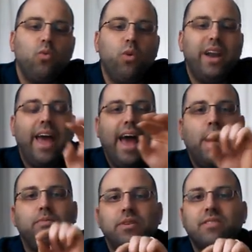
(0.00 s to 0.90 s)
What
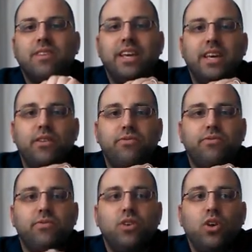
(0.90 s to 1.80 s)
happens if
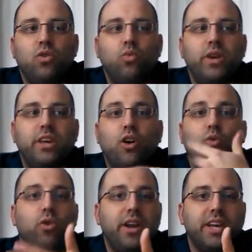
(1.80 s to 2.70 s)
we
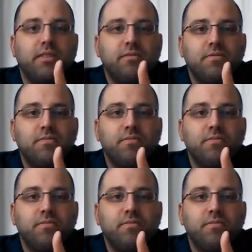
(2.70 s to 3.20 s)
go running?